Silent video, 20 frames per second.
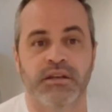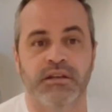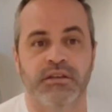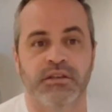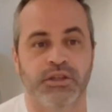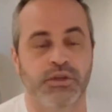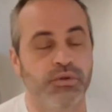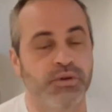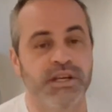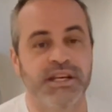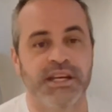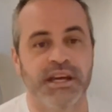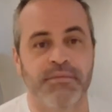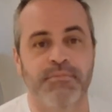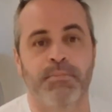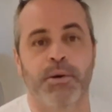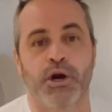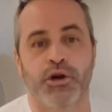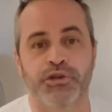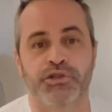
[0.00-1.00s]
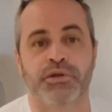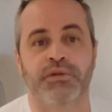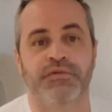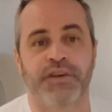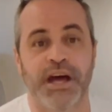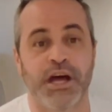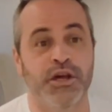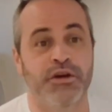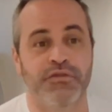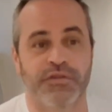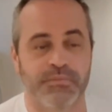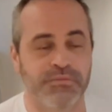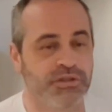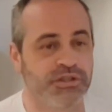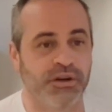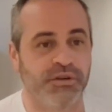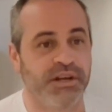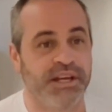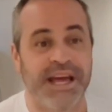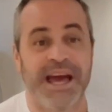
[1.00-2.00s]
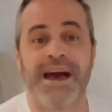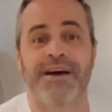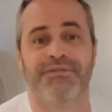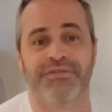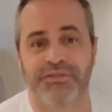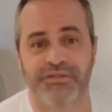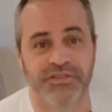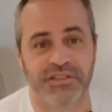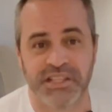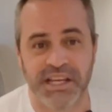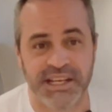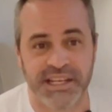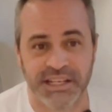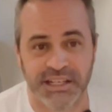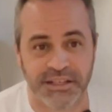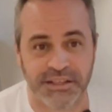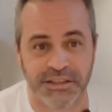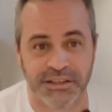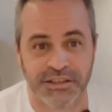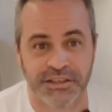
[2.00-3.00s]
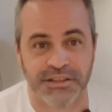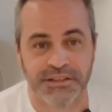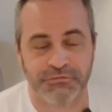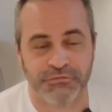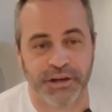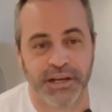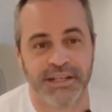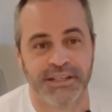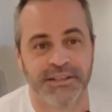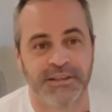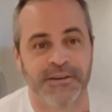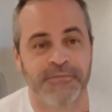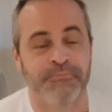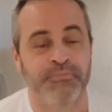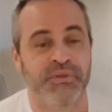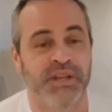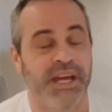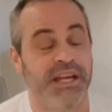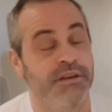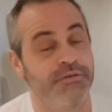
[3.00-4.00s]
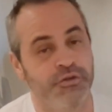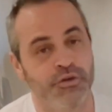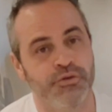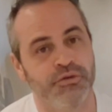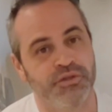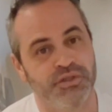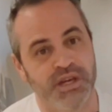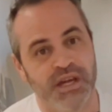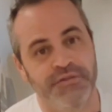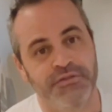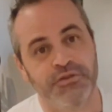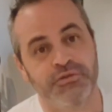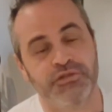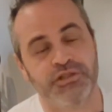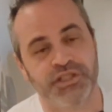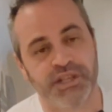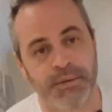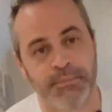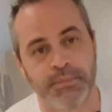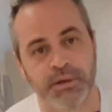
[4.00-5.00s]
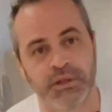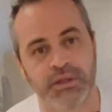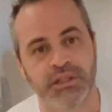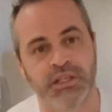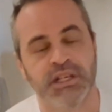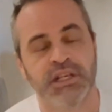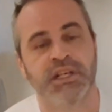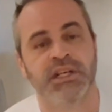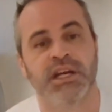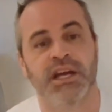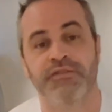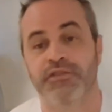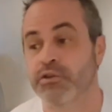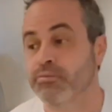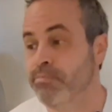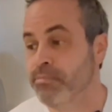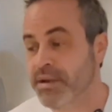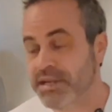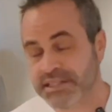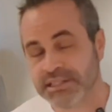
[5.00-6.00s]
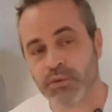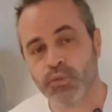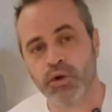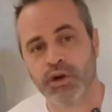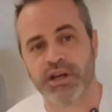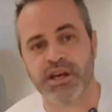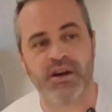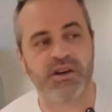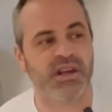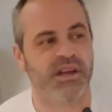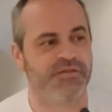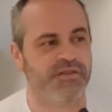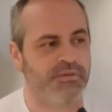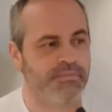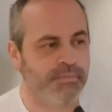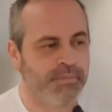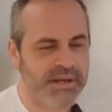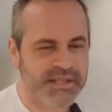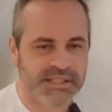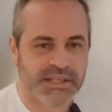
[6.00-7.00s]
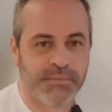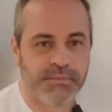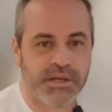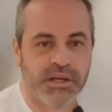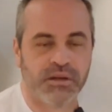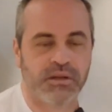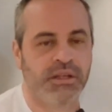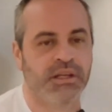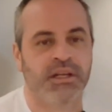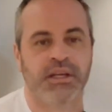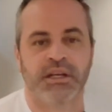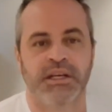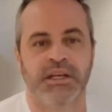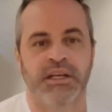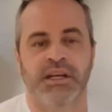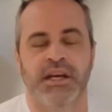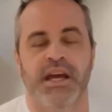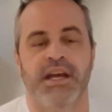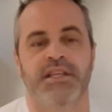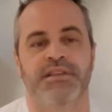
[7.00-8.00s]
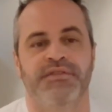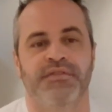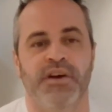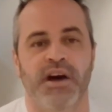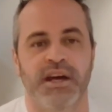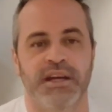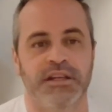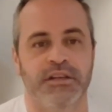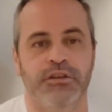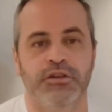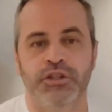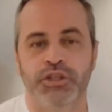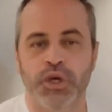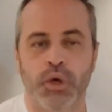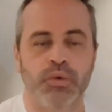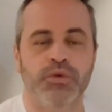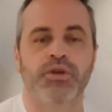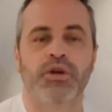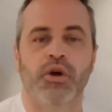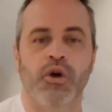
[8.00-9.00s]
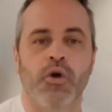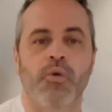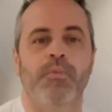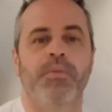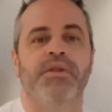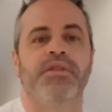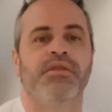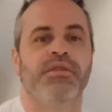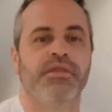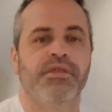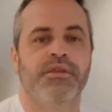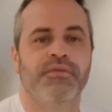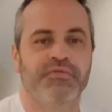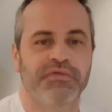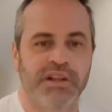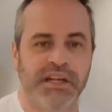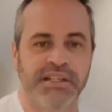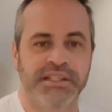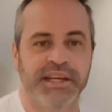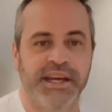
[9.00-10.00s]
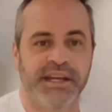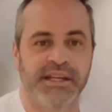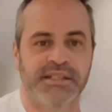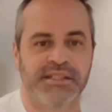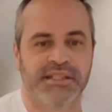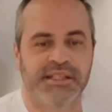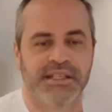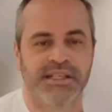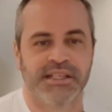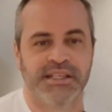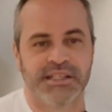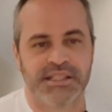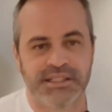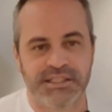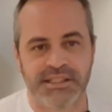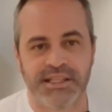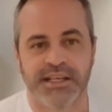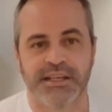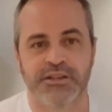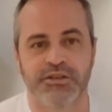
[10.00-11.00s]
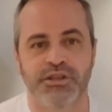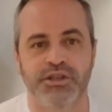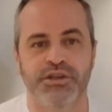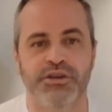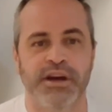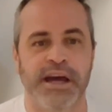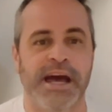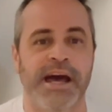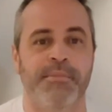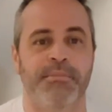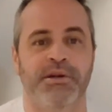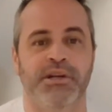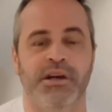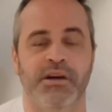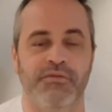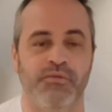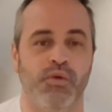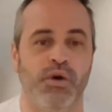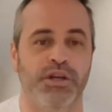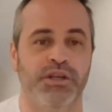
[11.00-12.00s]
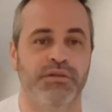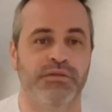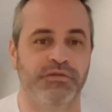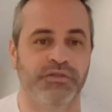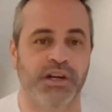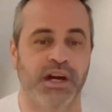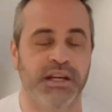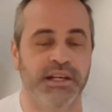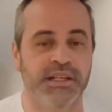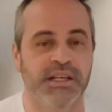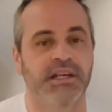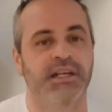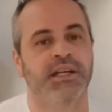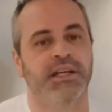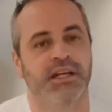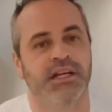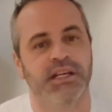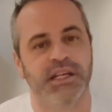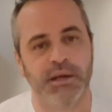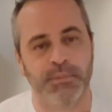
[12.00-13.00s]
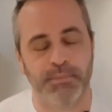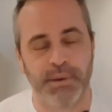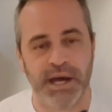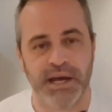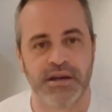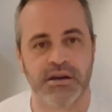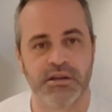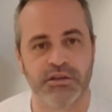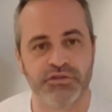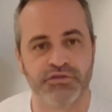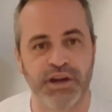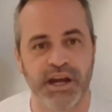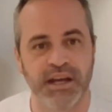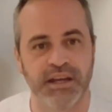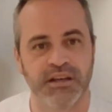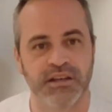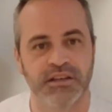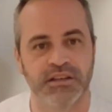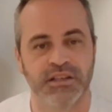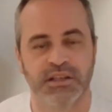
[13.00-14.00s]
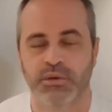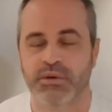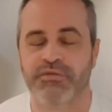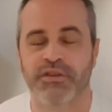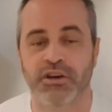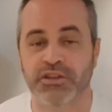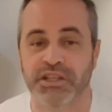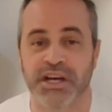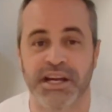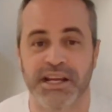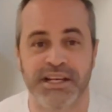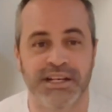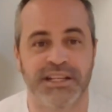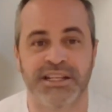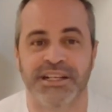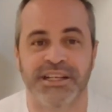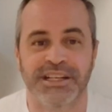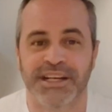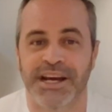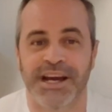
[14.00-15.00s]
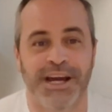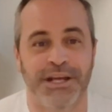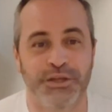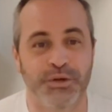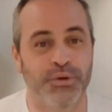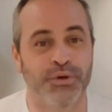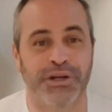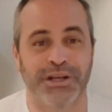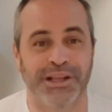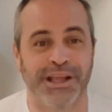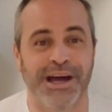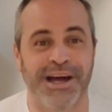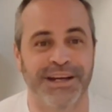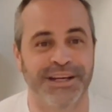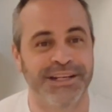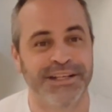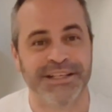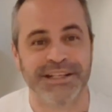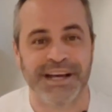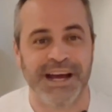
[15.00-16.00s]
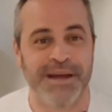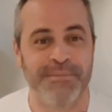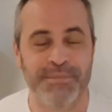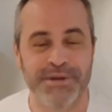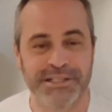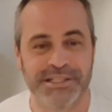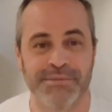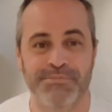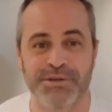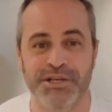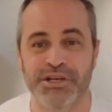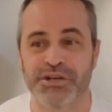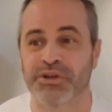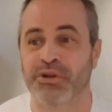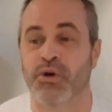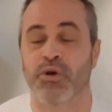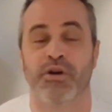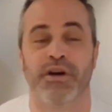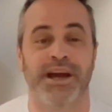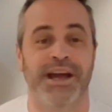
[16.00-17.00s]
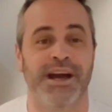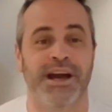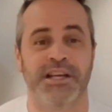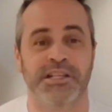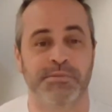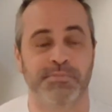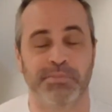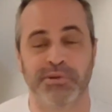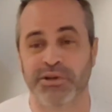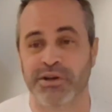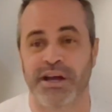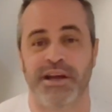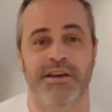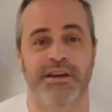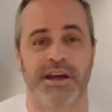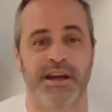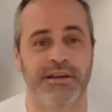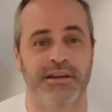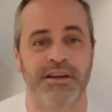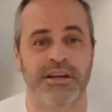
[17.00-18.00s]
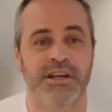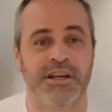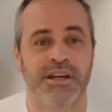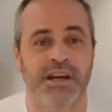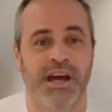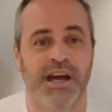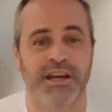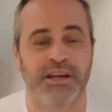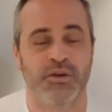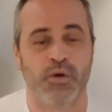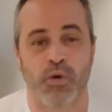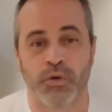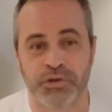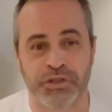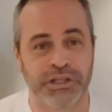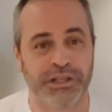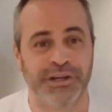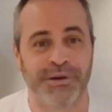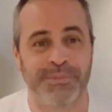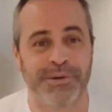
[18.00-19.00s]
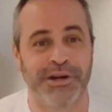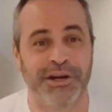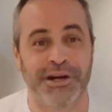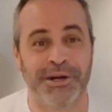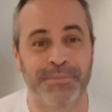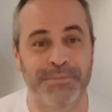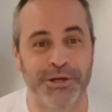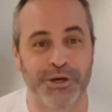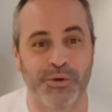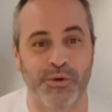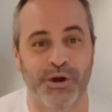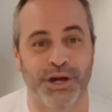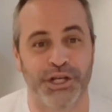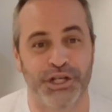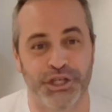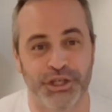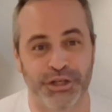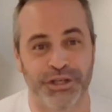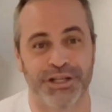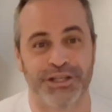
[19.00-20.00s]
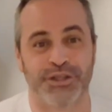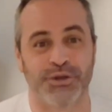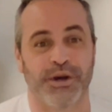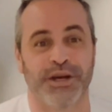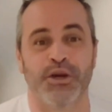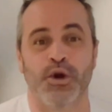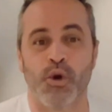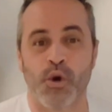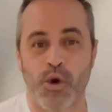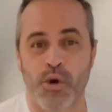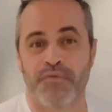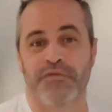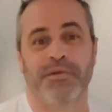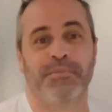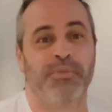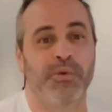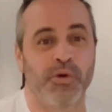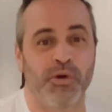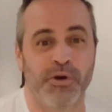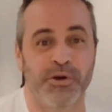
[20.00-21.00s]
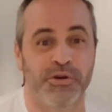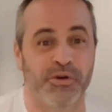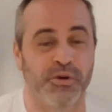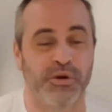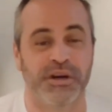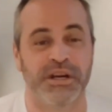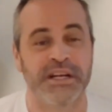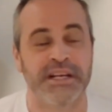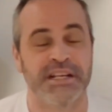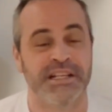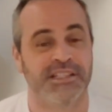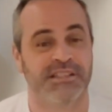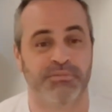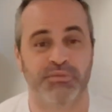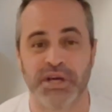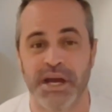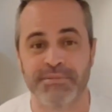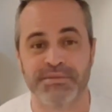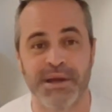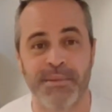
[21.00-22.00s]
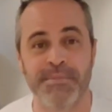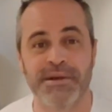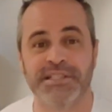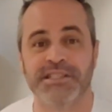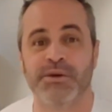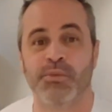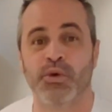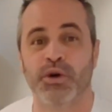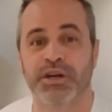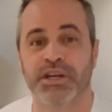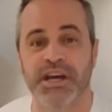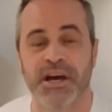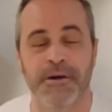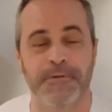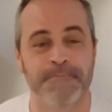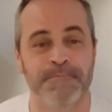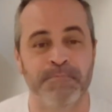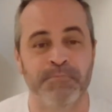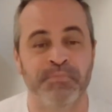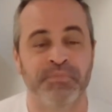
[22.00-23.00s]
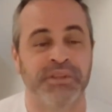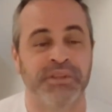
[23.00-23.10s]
You can get partial value from starting half of a day in, right? And if you stumble, if you miss a workout, if you miss a meal, it's fine. Don't open the floodgates. Stick to your habit of what you've done. Get back on track. We've all done it. I do it a lot. I miss a meal, or I gorge a little bit on a meal where I shouldn't, or I go overboard, or sometimes I miss a workout.